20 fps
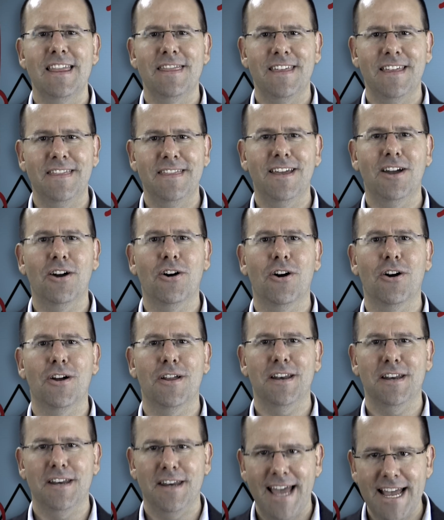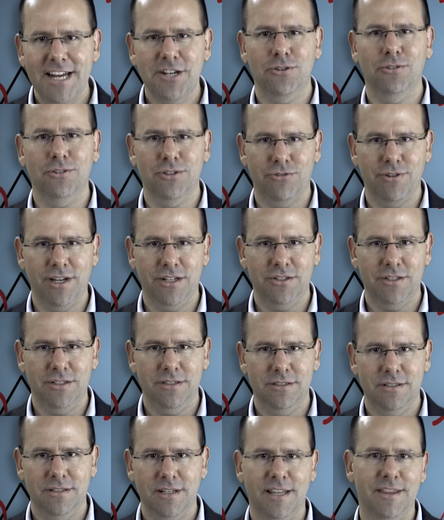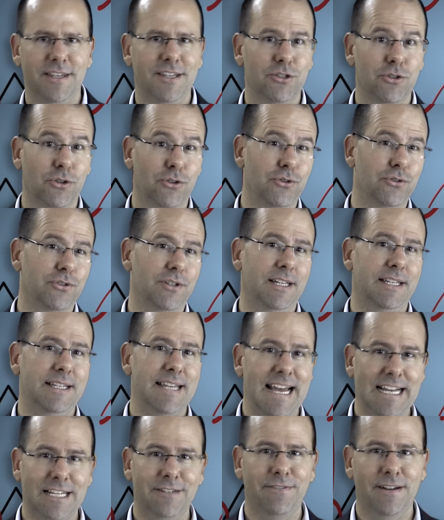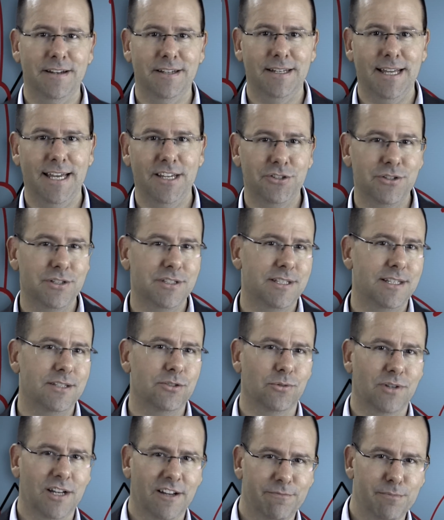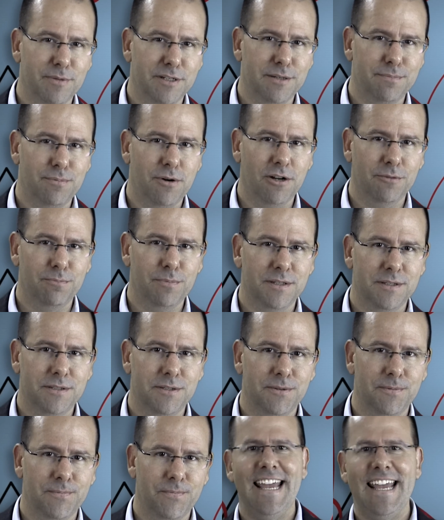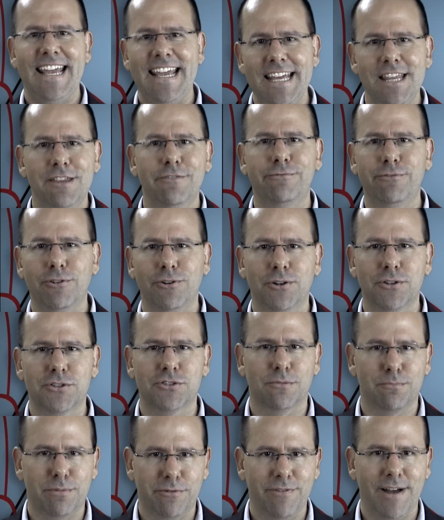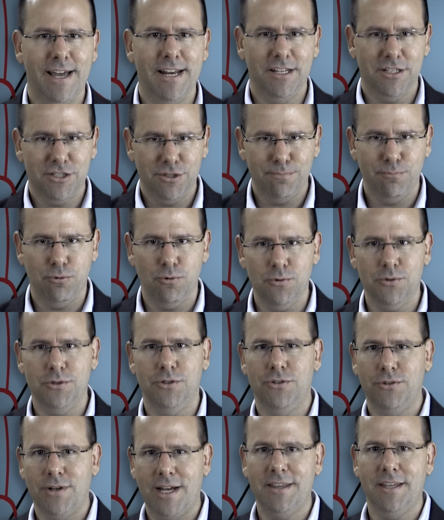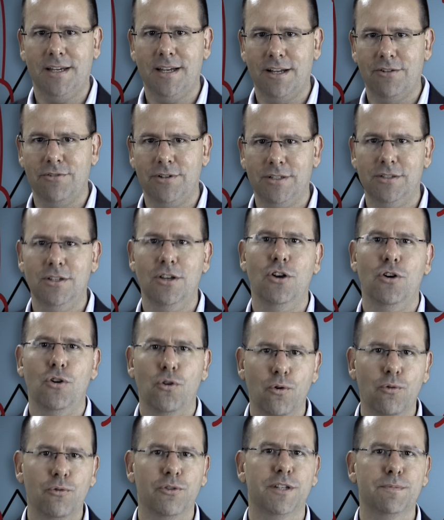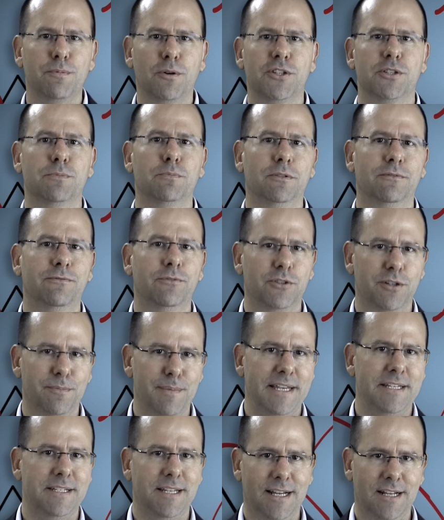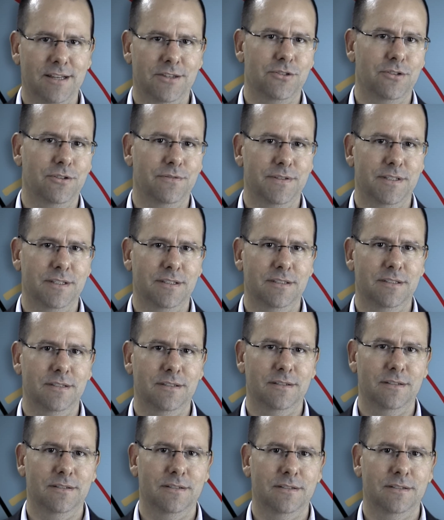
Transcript: Then there are national structures, and these are usually tax-funded agencies or government departments, either focused on providing support to other countries or responsible for domestic health services.